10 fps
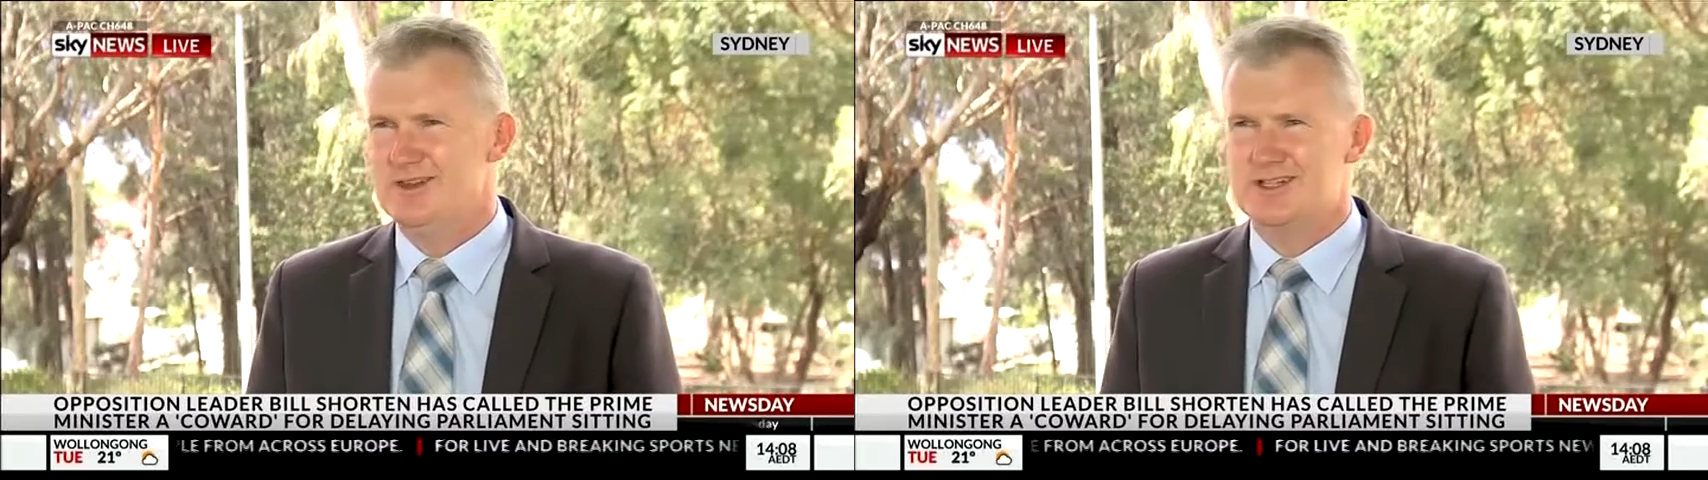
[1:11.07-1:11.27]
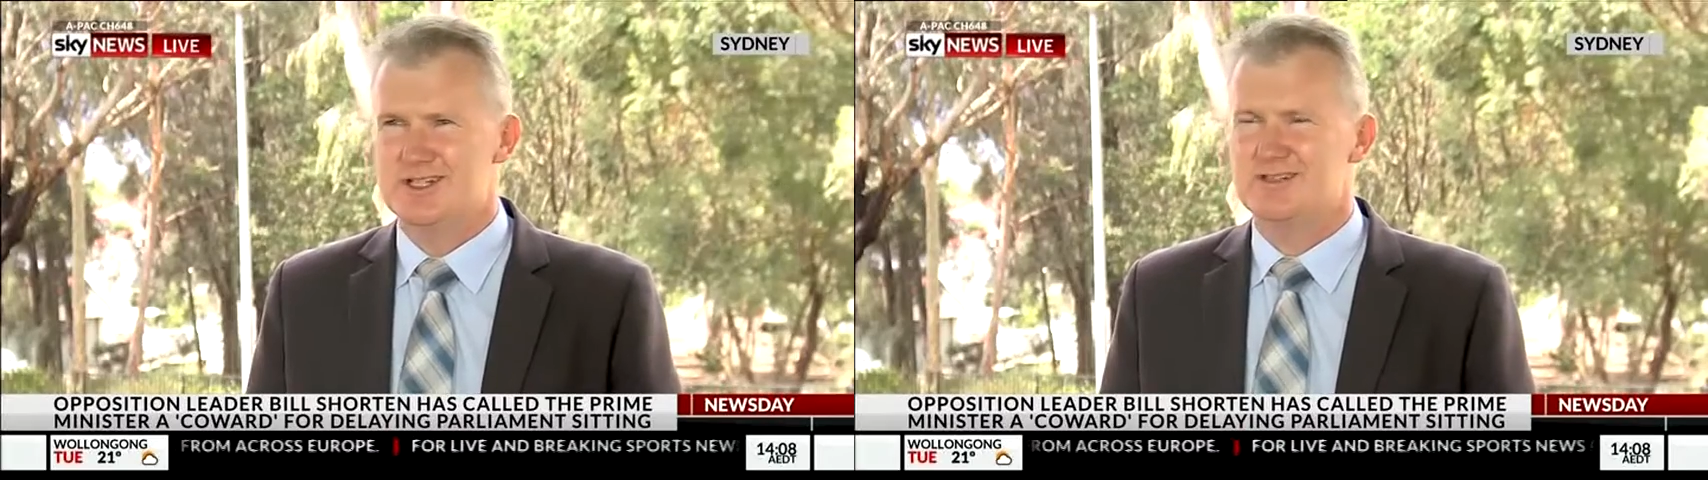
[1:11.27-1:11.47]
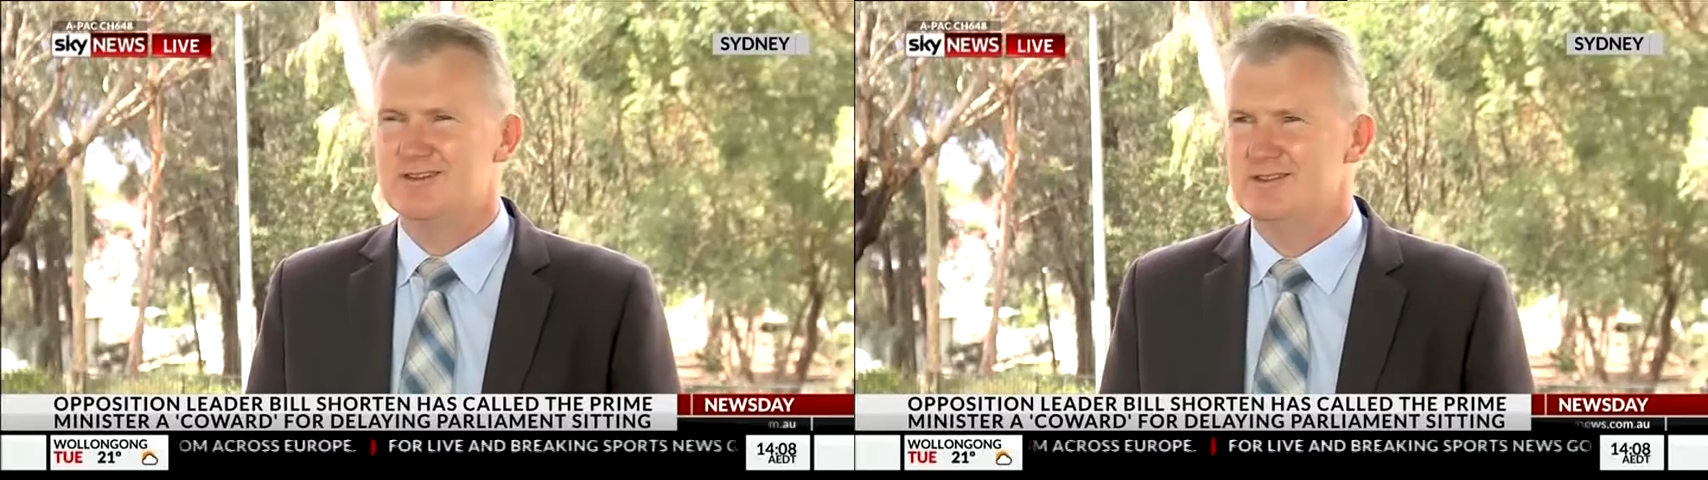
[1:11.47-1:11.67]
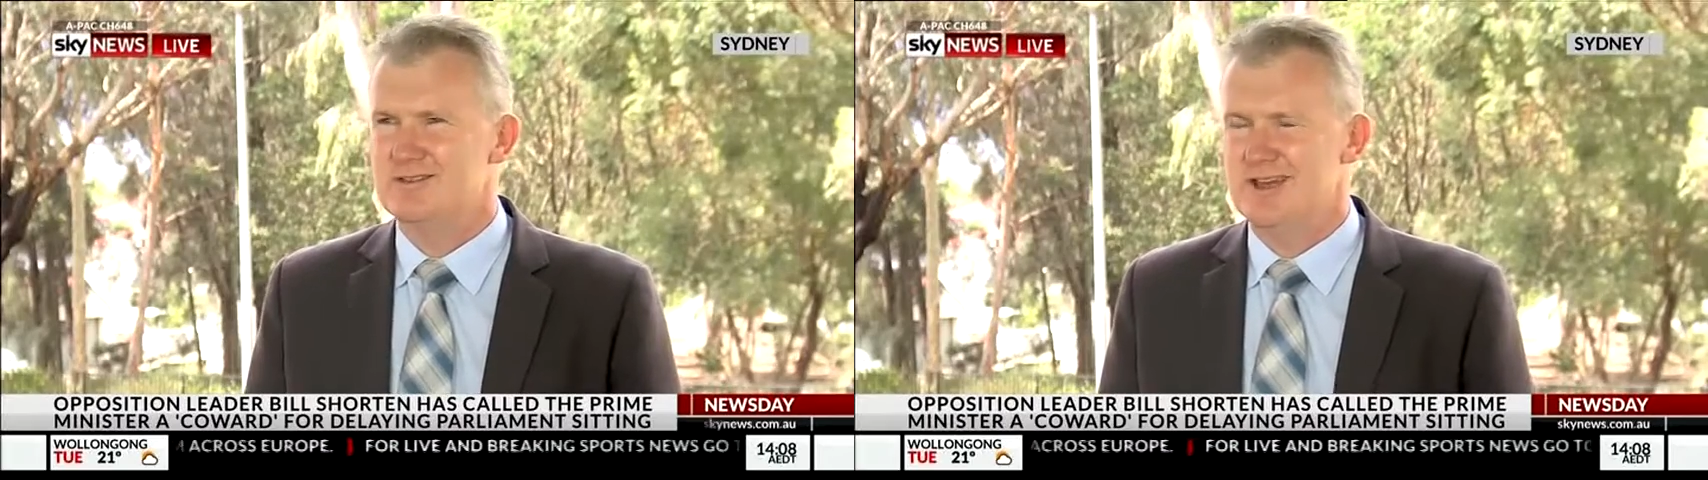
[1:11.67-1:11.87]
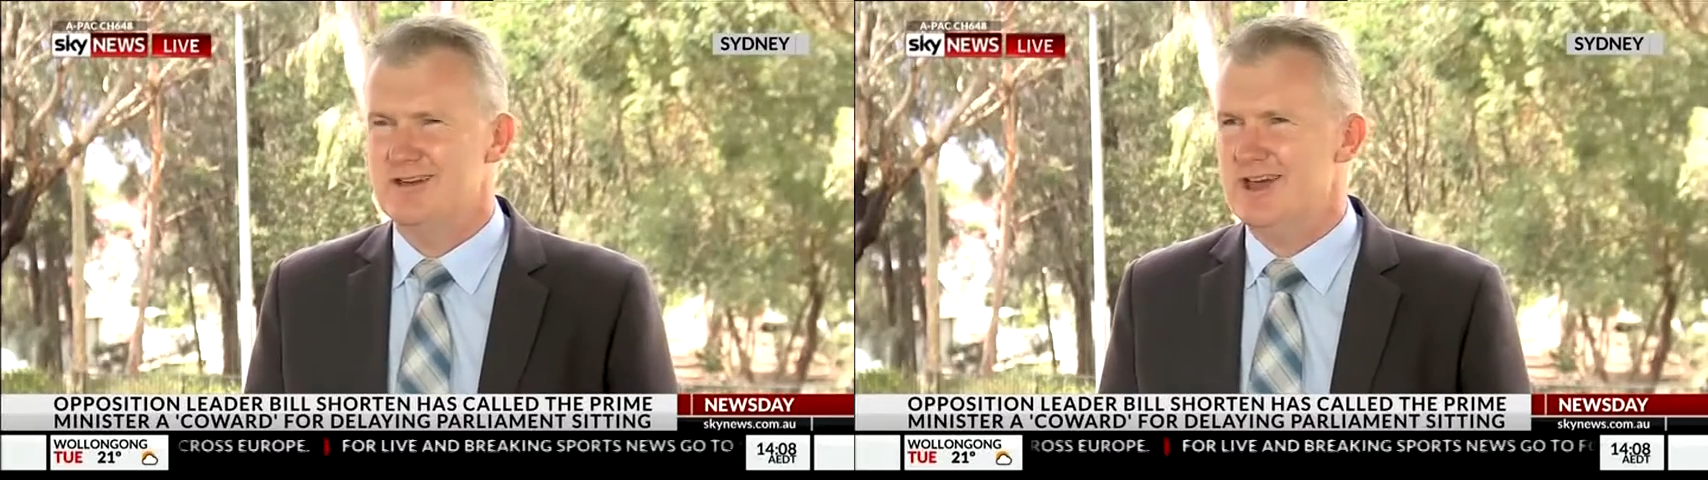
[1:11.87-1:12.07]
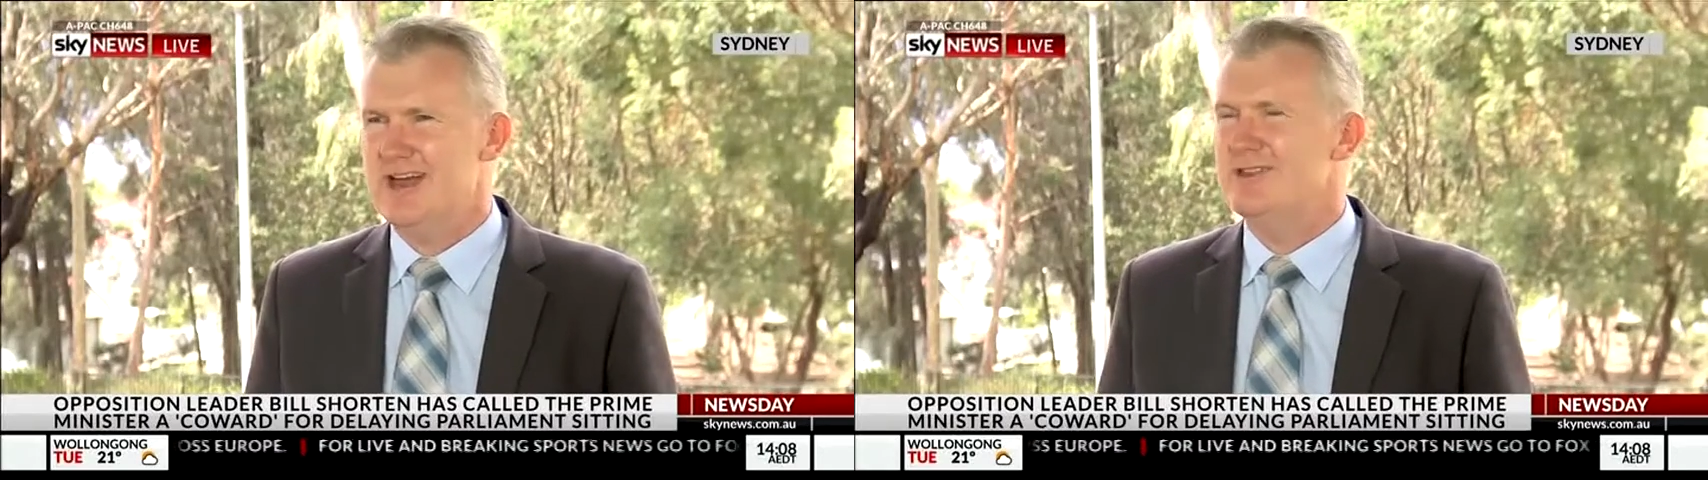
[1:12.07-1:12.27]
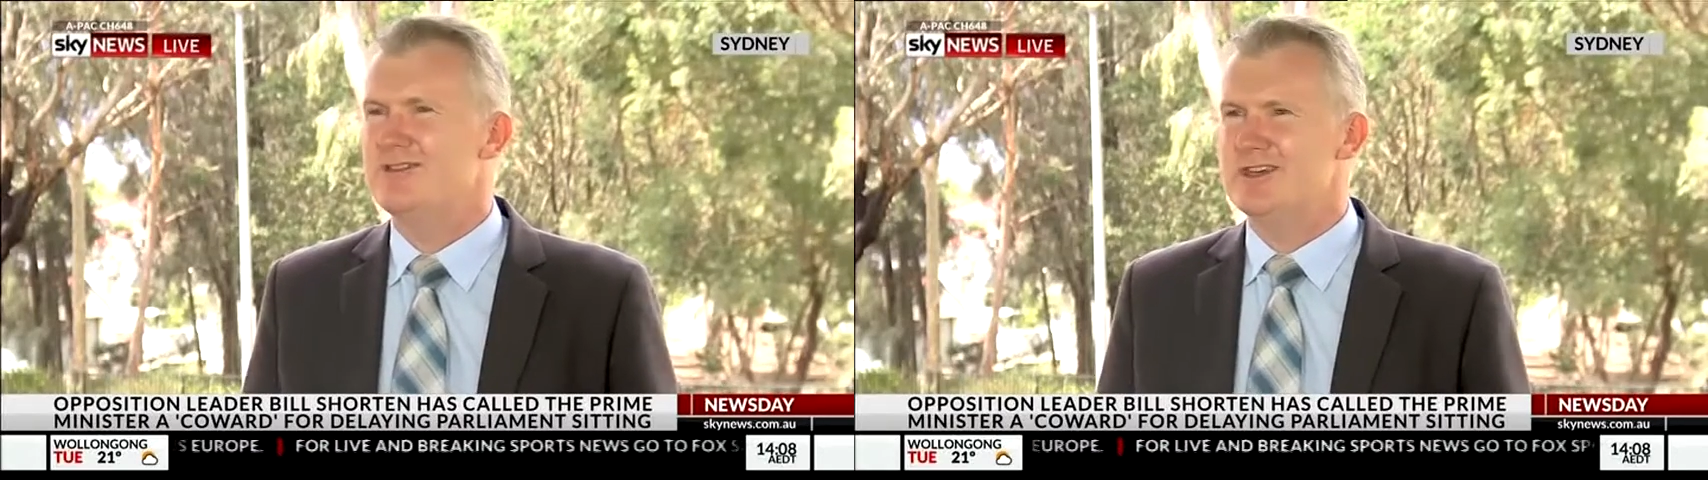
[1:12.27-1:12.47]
That, under